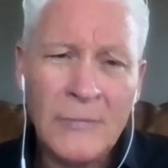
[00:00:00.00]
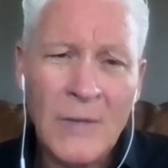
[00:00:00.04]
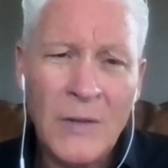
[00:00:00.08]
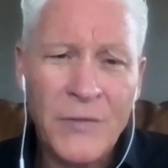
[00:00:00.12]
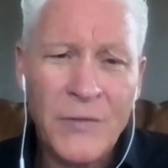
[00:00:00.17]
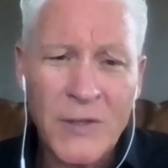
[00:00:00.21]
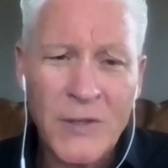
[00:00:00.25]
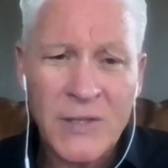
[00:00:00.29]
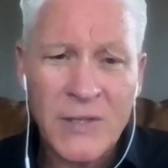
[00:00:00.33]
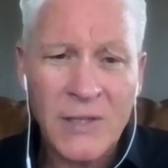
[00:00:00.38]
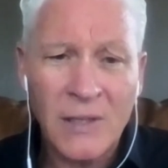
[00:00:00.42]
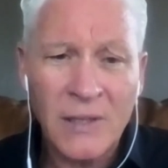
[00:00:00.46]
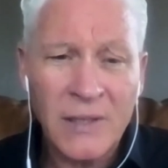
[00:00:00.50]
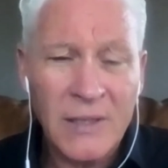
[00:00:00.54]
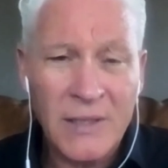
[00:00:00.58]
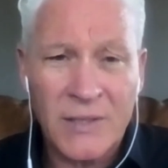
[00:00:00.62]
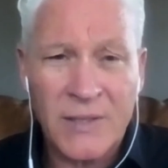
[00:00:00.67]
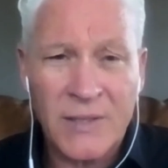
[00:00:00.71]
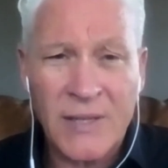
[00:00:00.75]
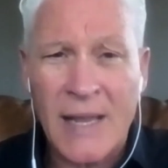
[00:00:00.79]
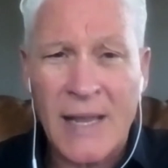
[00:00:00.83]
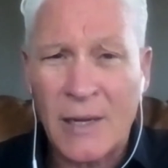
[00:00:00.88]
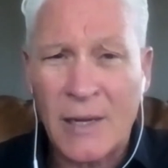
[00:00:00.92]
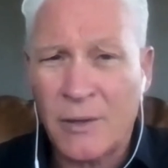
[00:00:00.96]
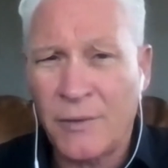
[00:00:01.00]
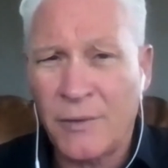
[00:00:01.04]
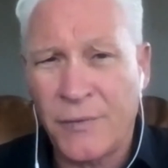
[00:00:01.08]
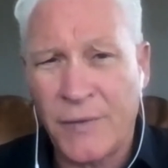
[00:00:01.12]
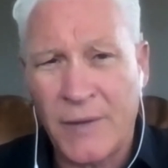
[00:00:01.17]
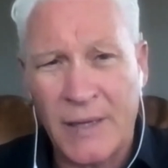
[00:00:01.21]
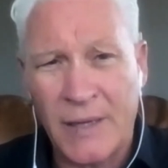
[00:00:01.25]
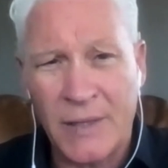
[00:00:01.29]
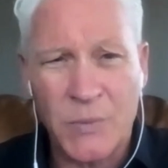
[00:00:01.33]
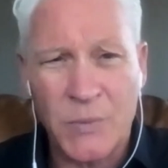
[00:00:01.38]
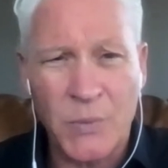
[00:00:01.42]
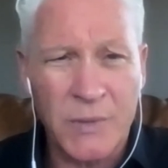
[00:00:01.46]
Facility
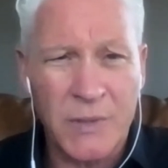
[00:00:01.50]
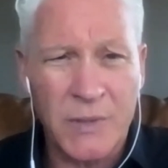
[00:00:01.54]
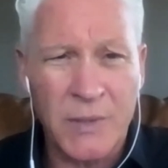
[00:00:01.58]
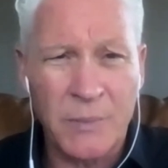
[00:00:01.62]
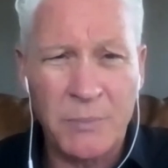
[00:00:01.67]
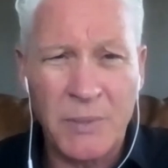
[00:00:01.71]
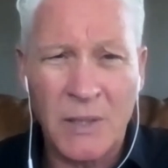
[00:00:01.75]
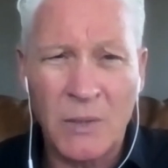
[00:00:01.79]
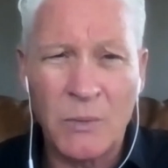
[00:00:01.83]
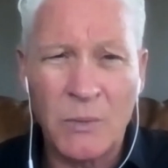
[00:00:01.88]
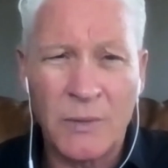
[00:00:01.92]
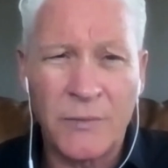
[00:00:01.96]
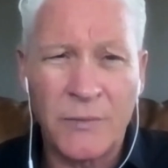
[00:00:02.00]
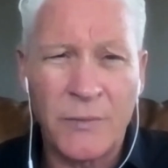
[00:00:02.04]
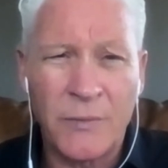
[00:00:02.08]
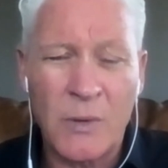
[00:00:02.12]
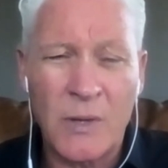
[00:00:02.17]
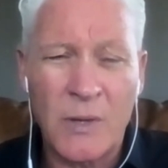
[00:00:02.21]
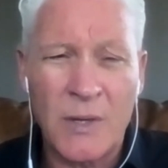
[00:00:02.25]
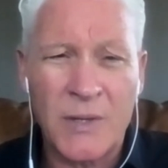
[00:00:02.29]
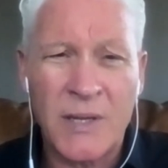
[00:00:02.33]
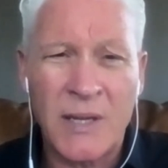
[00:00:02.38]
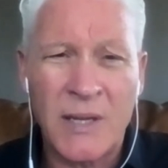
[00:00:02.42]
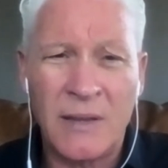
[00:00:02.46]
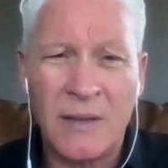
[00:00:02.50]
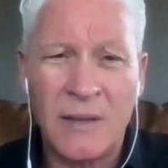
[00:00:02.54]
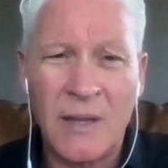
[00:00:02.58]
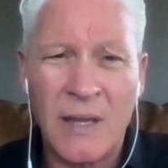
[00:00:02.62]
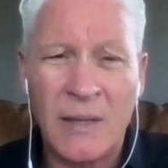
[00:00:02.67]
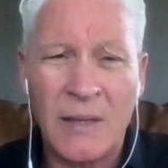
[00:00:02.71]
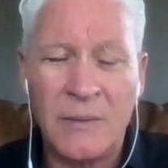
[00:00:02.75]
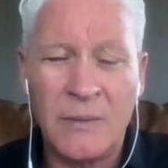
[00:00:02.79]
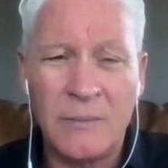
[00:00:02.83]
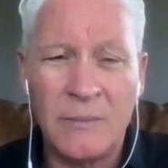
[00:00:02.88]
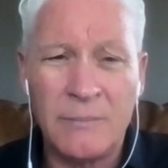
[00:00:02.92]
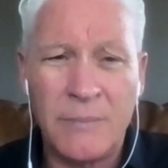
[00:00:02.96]
sacrifice was a big one for us,
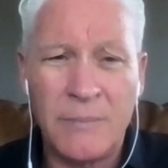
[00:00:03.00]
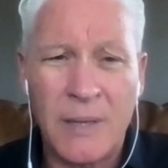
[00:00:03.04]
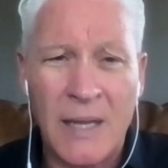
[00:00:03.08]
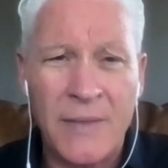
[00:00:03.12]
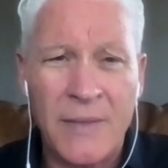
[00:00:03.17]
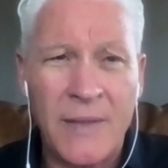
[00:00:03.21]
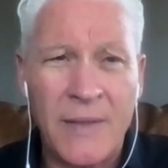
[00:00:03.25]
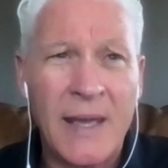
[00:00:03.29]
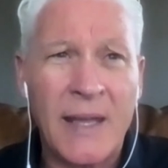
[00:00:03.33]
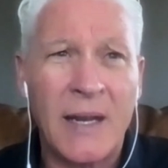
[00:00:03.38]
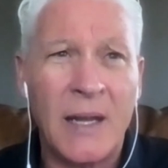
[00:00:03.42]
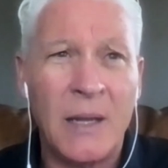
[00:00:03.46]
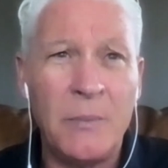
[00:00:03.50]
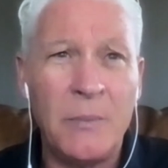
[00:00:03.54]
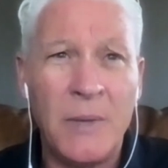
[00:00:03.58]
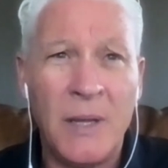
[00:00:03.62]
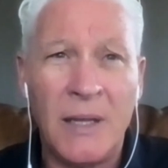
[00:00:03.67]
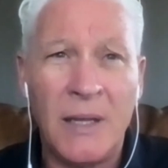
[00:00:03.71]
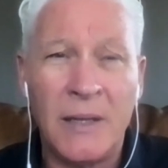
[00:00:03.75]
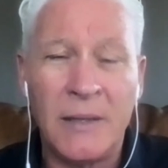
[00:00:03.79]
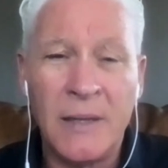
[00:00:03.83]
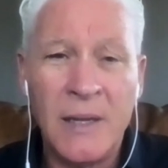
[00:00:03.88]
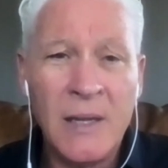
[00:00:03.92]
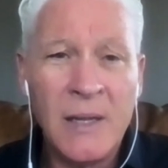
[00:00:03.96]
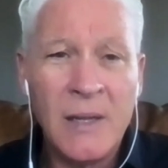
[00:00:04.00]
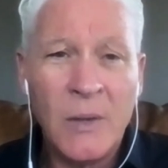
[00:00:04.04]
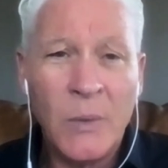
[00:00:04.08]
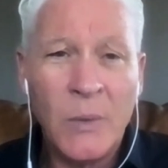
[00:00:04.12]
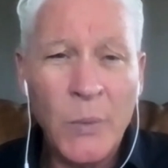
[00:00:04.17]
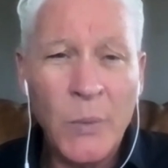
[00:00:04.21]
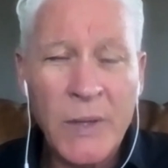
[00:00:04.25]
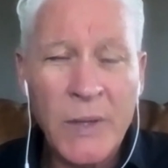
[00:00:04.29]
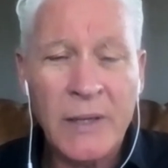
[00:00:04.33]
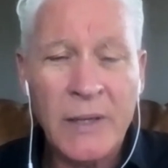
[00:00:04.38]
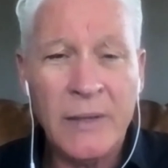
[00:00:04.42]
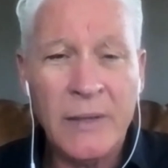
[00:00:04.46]
and by that I meant
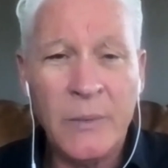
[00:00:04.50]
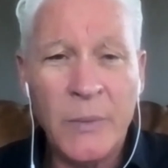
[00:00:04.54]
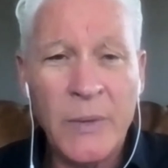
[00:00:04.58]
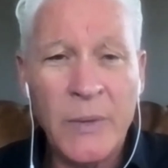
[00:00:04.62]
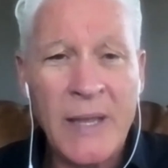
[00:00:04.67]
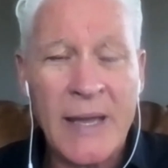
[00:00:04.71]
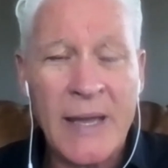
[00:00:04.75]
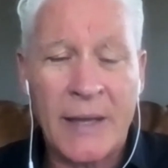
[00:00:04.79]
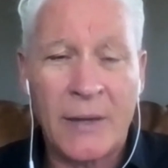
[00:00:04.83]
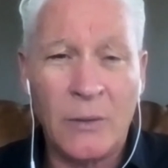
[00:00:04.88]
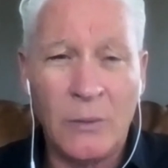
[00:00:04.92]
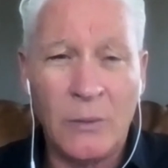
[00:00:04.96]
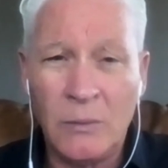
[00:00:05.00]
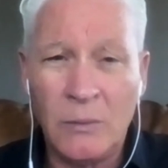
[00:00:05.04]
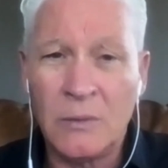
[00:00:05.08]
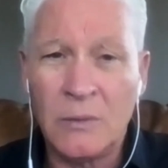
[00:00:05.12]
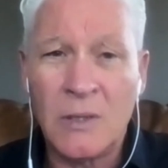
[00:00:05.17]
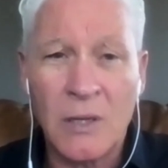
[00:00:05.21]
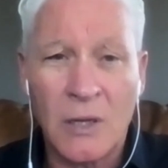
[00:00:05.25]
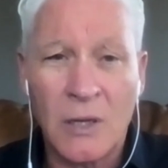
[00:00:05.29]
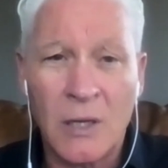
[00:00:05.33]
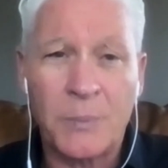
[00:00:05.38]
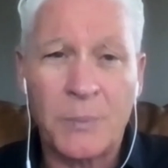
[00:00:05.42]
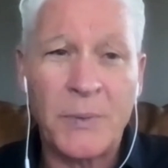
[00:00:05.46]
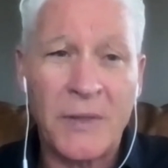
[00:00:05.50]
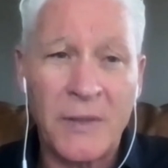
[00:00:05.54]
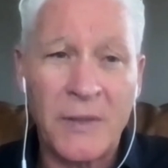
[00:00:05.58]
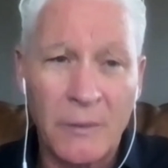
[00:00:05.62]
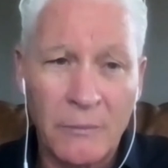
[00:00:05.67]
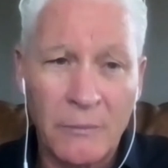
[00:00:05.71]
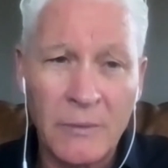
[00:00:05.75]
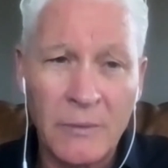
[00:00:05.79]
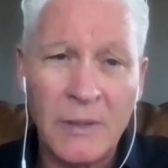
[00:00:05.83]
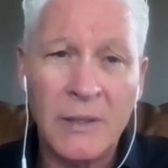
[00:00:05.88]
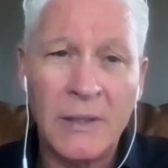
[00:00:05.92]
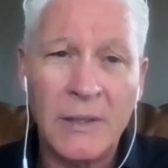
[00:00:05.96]
we had old carpet that
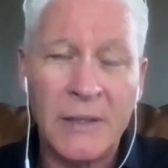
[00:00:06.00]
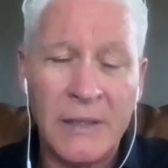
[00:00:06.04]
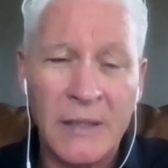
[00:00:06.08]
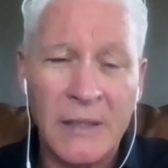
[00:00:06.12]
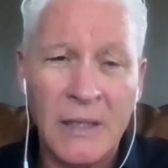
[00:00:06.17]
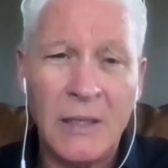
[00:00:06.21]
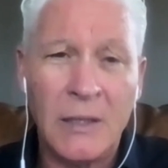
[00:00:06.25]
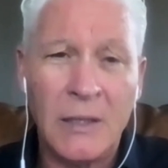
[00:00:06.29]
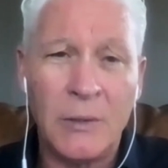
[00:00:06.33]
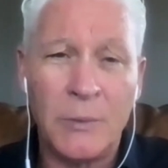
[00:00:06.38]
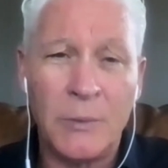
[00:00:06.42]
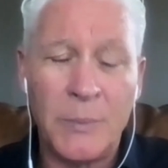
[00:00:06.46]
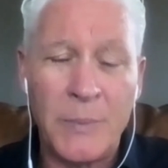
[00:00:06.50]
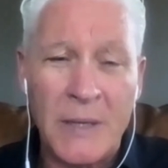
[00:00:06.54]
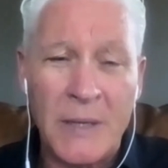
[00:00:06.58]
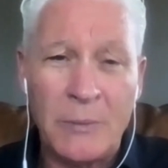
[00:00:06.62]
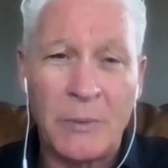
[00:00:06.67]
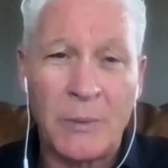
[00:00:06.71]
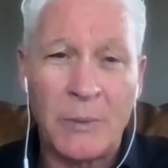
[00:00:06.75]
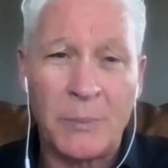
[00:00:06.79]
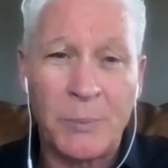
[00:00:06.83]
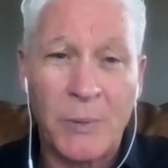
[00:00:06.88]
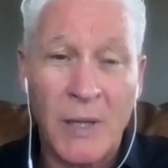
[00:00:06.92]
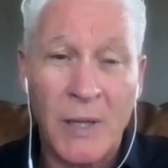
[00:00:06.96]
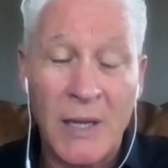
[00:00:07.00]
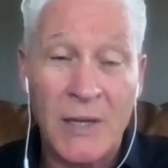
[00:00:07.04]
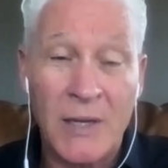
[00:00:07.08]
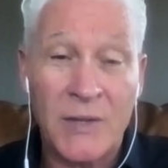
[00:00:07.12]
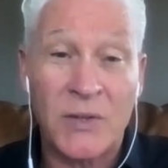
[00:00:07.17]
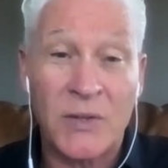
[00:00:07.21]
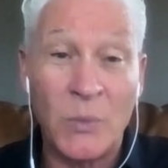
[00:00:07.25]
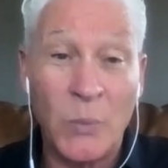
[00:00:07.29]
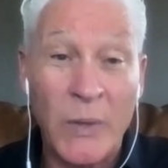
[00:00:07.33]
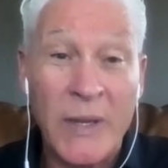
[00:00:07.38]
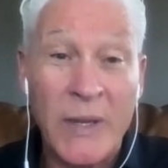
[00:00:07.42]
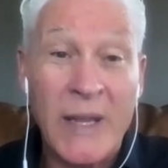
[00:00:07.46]
really needed to be
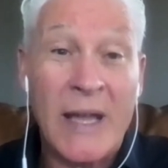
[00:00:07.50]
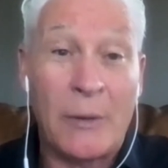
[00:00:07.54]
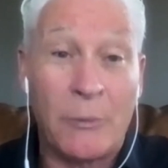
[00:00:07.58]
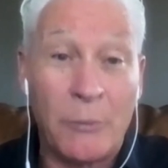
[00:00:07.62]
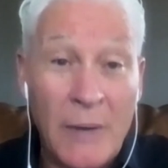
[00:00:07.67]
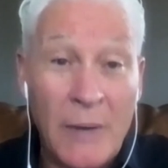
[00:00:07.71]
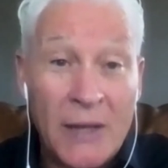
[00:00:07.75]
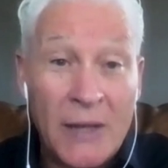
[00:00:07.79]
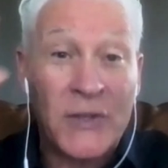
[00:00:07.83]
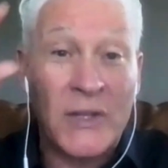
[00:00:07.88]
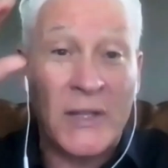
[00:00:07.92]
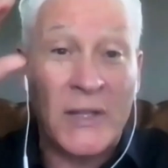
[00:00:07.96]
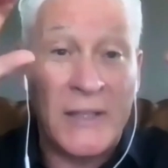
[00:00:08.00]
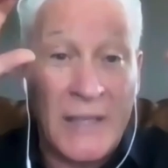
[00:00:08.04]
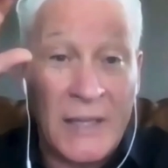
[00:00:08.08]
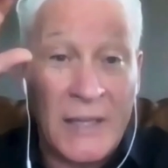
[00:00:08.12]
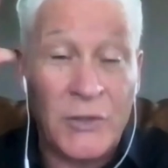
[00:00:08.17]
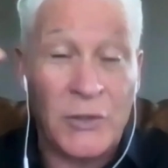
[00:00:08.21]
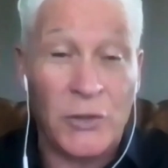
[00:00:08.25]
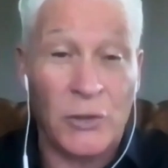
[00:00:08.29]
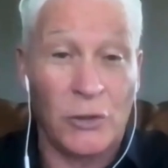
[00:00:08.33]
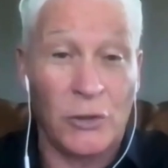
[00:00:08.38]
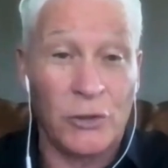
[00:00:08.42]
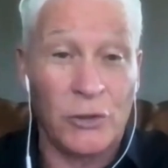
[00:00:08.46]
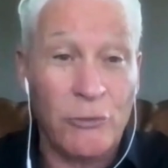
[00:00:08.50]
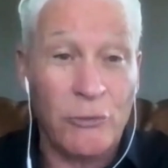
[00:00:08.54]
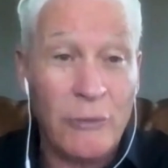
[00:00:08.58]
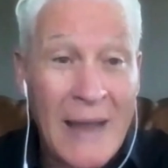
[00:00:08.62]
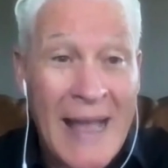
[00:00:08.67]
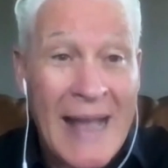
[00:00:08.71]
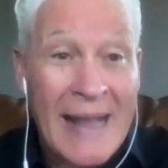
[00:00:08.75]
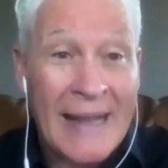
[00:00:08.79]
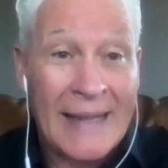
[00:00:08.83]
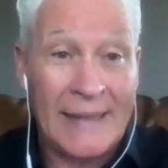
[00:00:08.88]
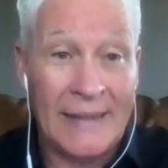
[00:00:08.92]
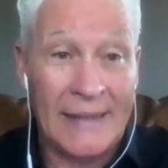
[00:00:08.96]
replaced, and we had residential
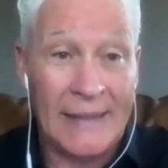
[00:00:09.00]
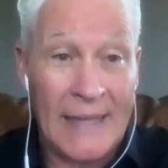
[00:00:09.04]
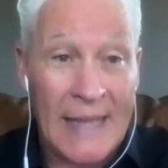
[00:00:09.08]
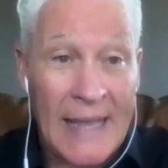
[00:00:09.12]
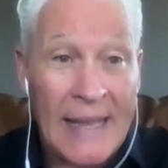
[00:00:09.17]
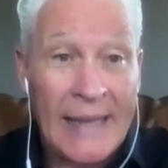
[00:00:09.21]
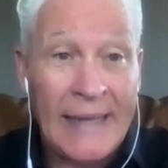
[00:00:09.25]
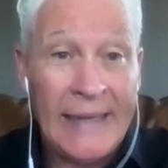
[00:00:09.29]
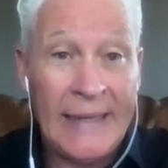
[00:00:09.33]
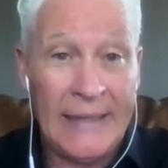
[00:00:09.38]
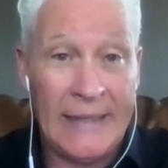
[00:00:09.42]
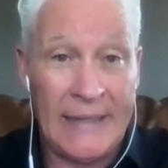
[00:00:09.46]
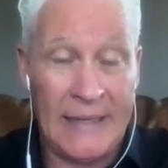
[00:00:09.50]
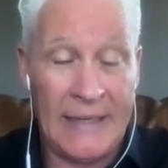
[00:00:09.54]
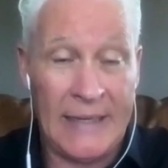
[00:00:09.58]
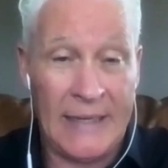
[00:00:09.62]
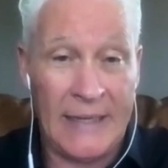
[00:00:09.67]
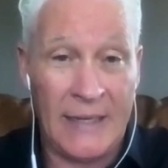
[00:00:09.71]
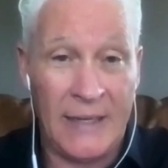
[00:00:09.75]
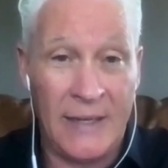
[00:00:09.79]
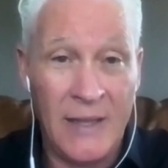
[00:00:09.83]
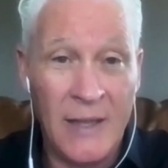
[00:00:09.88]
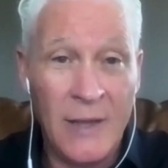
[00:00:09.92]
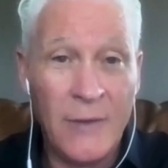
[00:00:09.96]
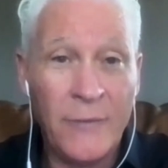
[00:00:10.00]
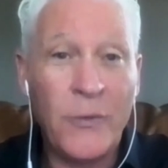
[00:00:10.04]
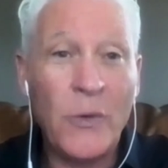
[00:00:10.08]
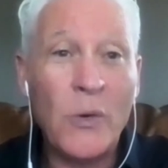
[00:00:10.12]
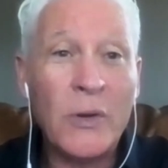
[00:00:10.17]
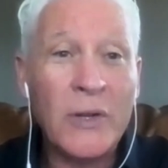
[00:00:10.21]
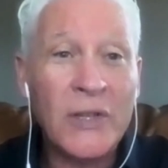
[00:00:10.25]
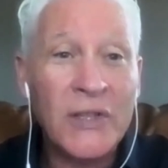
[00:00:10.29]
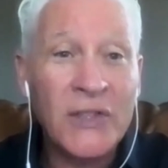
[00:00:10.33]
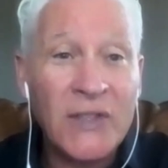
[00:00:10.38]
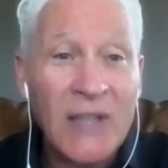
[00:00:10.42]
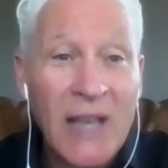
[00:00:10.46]
track lighting
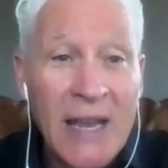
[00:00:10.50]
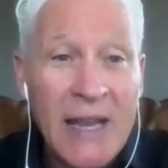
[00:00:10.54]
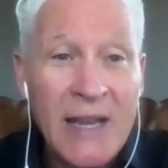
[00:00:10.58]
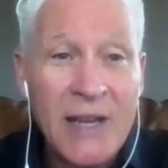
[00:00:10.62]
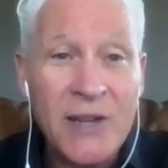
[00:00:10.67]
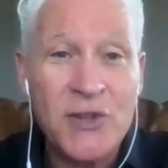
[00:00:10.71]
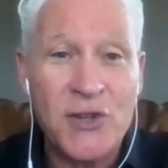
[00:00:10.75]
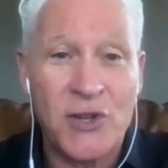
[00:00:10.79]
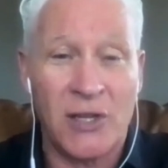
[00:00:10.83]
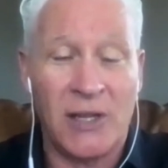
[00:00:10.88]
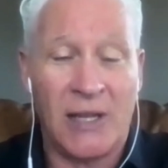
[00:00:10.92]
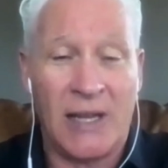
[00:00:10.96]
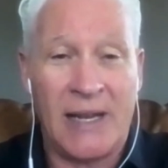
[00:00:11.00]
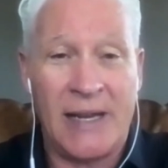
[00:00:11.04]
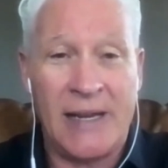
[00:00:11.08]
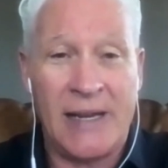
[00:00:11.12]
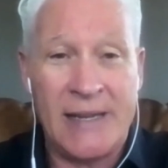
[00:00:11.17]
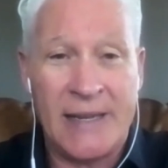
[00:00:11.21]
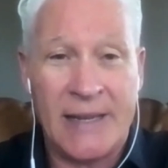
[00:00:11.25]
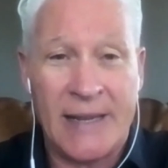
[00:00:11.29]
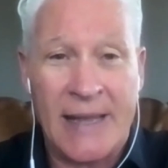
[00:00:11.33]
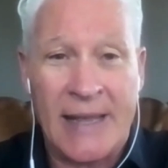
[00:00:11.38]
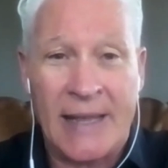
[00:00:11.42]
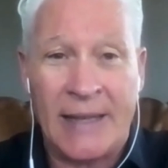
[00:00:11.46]
for stage lighting.